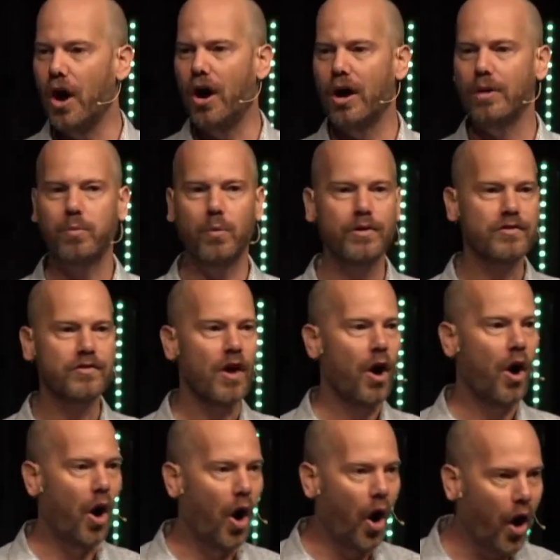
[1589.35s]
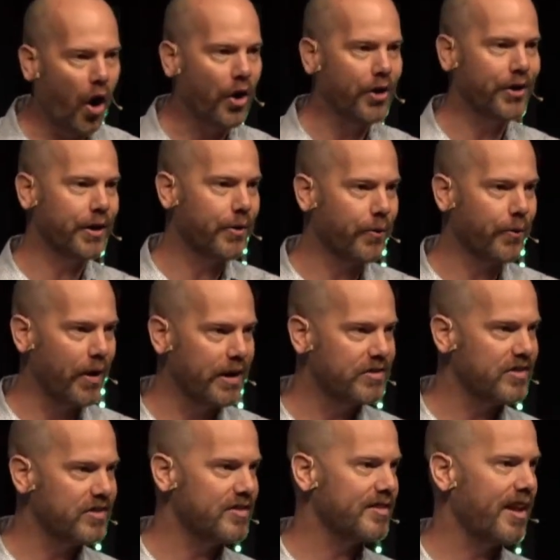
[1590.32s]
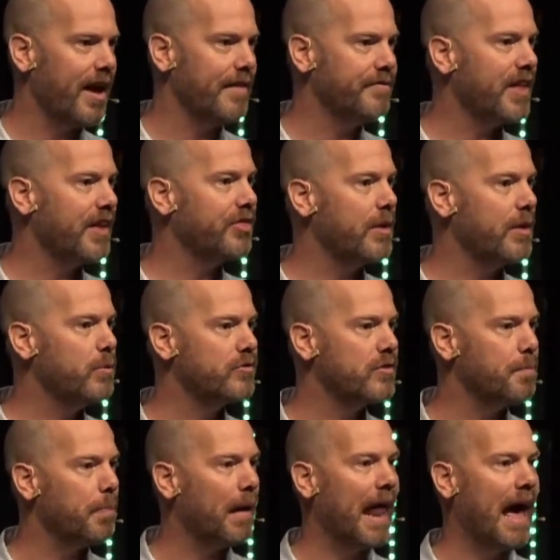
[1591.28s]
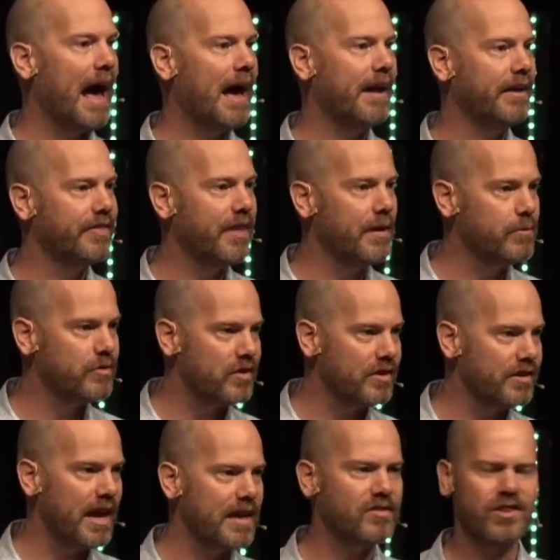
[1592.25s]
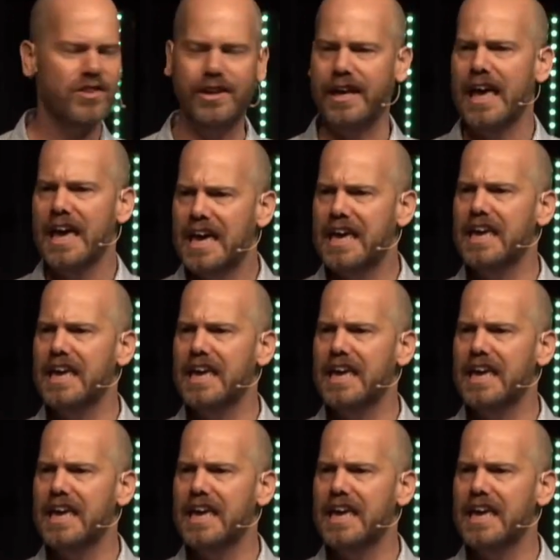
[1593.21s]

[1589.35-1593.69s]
God was on Grace's life, that there was a plan, that there was a destiny.